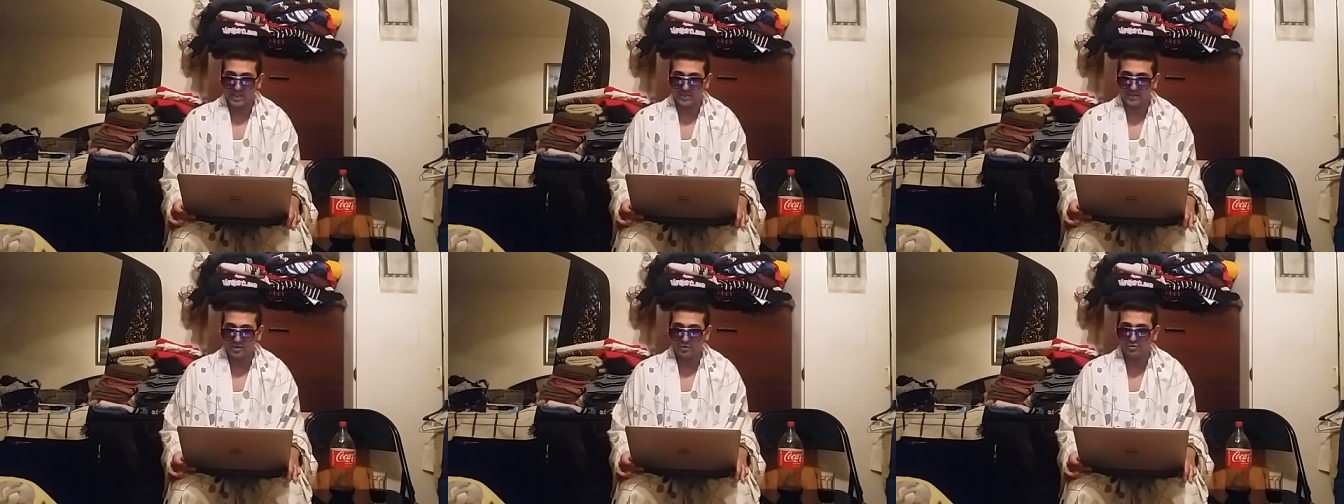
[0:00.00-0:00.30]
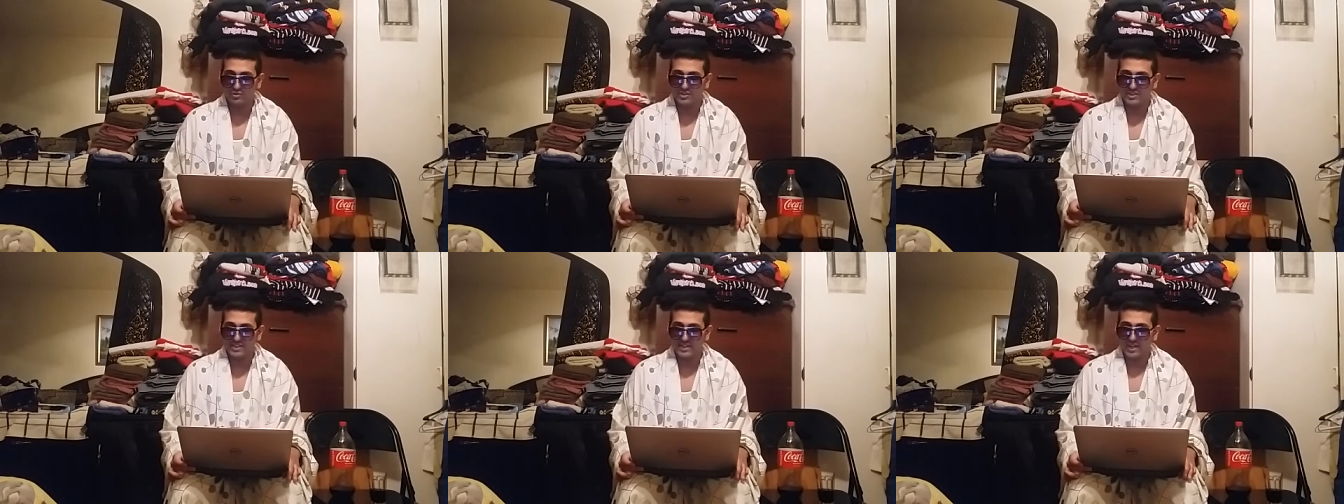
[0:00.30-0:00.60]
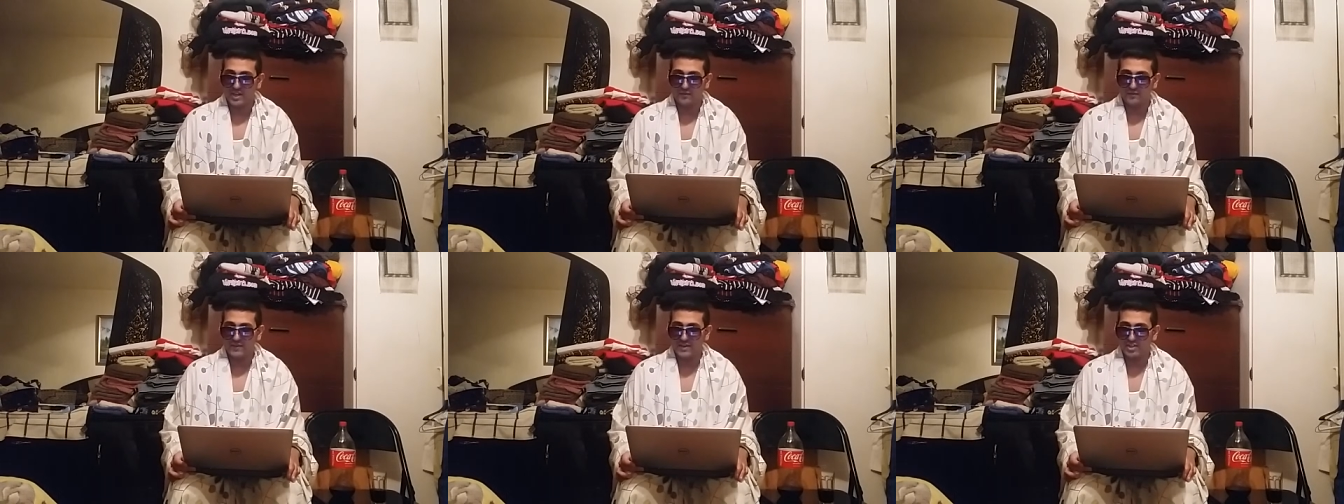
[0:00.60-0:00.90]
new
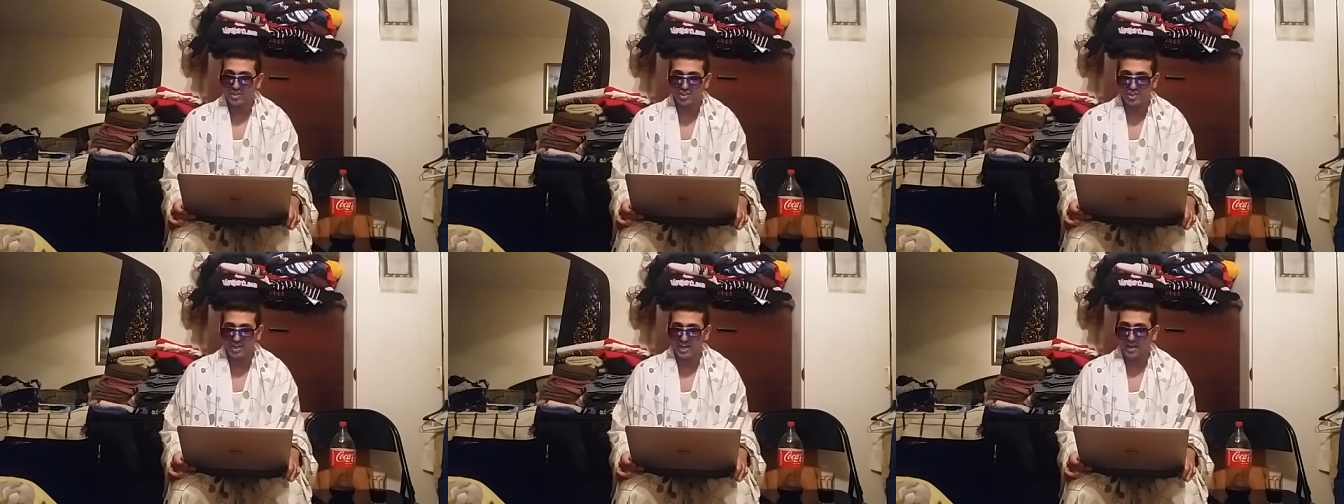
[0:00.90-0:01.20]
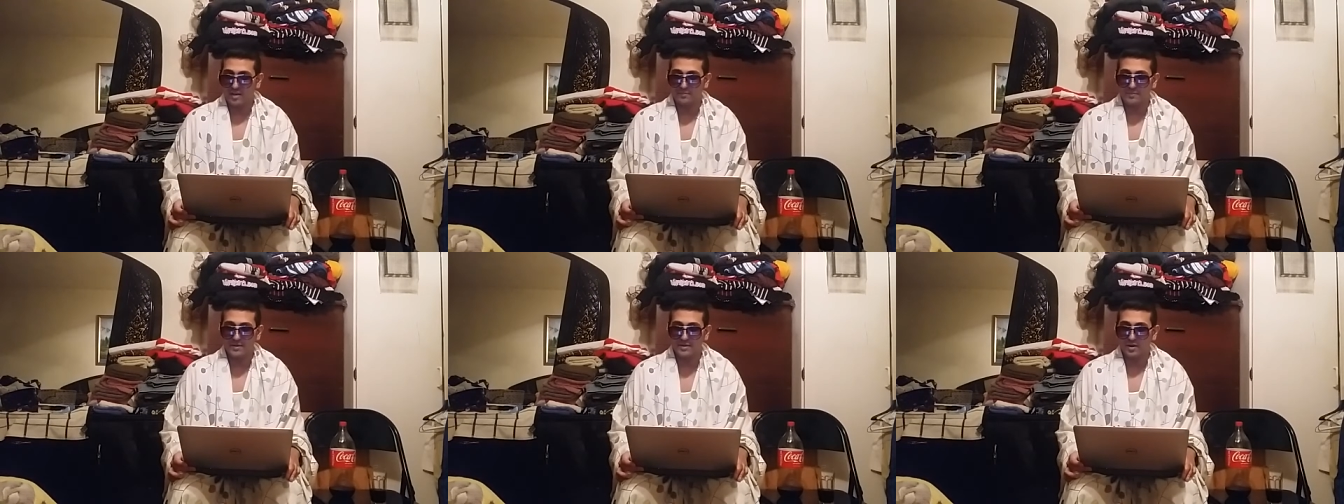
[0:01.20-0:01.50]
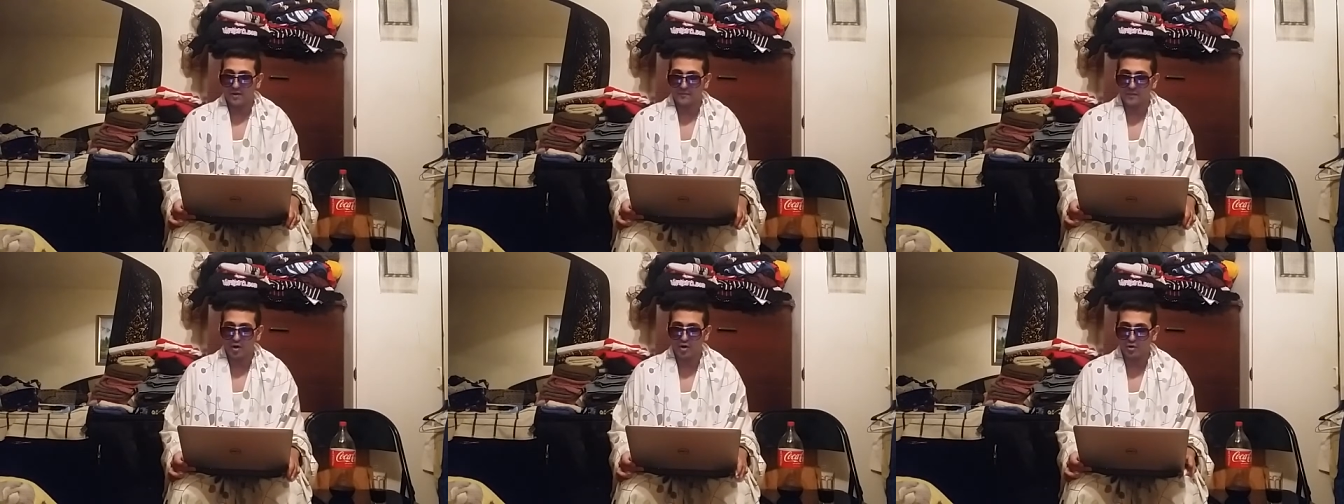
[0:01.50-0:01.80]
TV
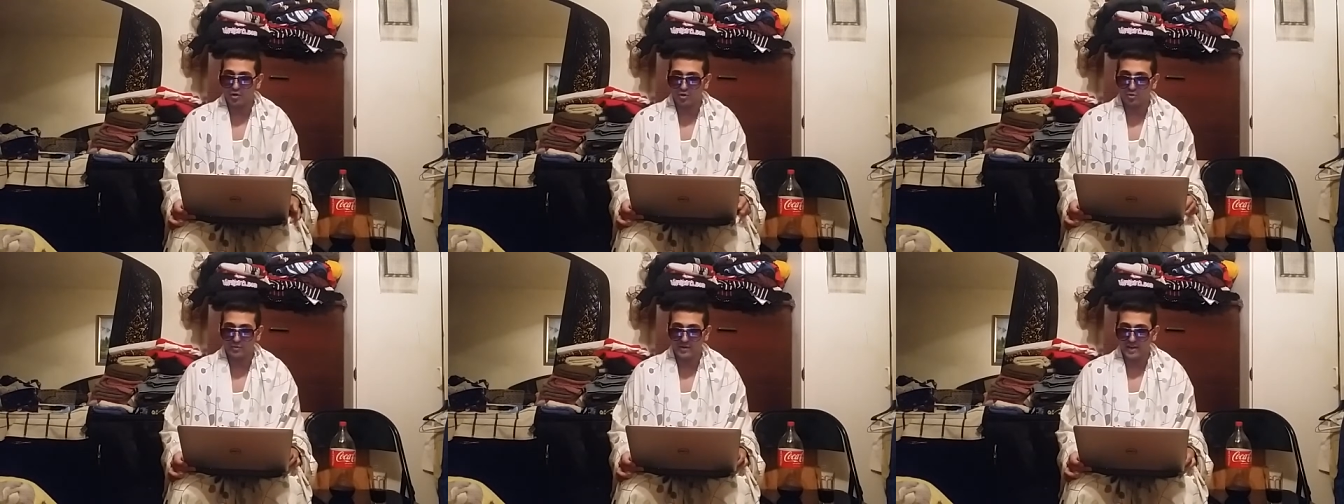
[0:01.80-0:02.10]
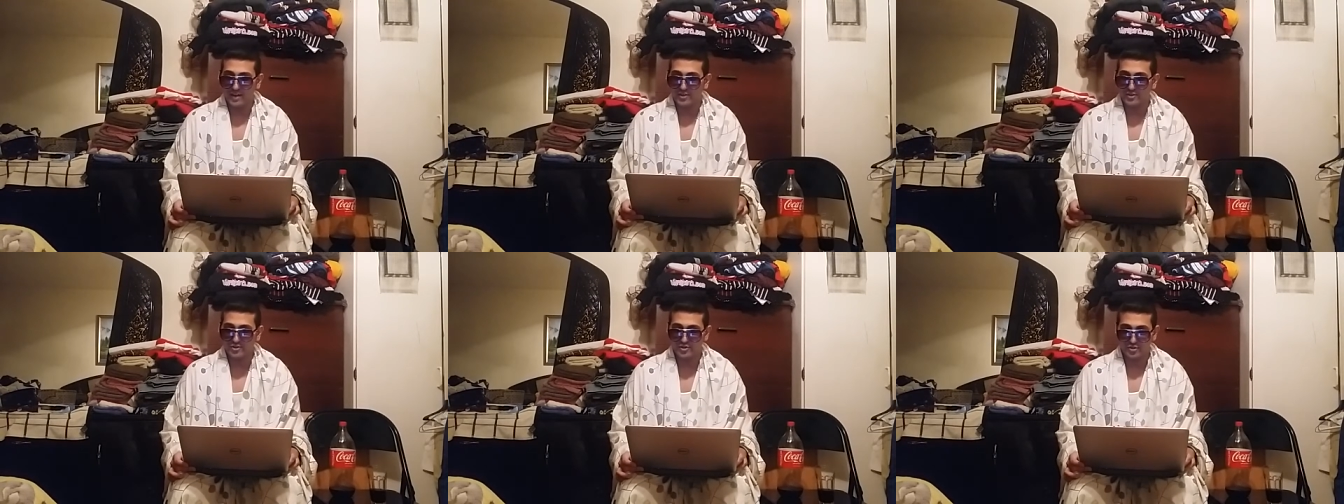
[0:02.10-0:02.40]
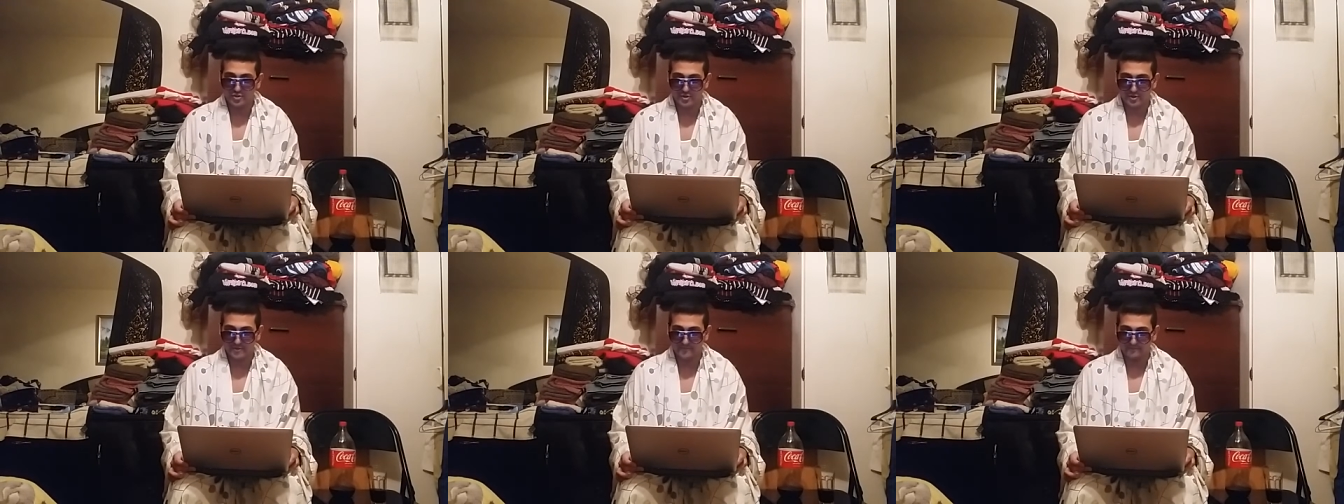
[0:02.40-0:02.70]
champion of
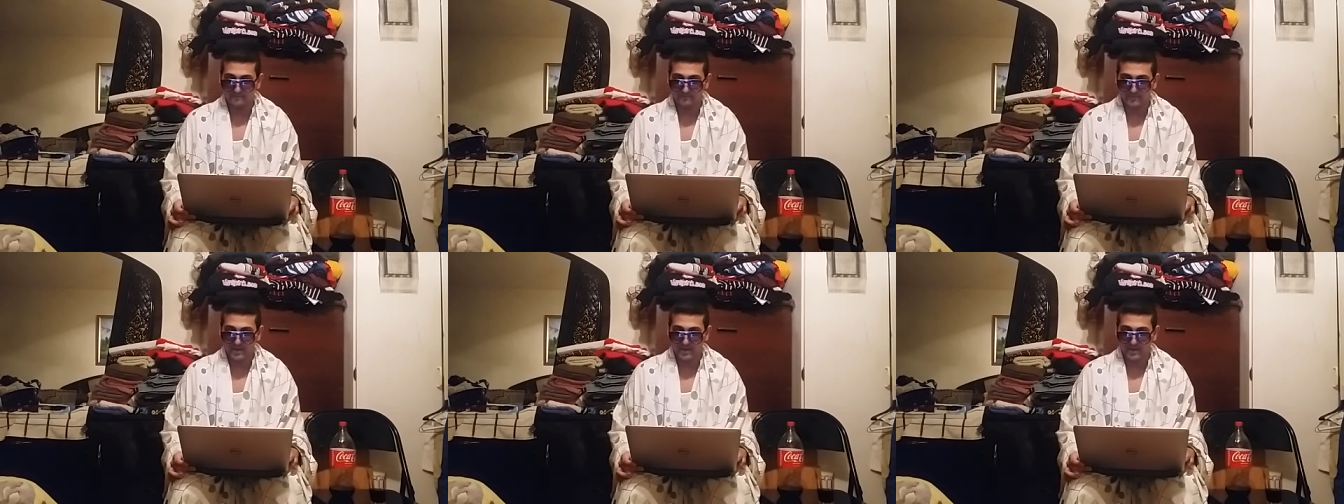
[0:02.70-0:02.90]
ROH.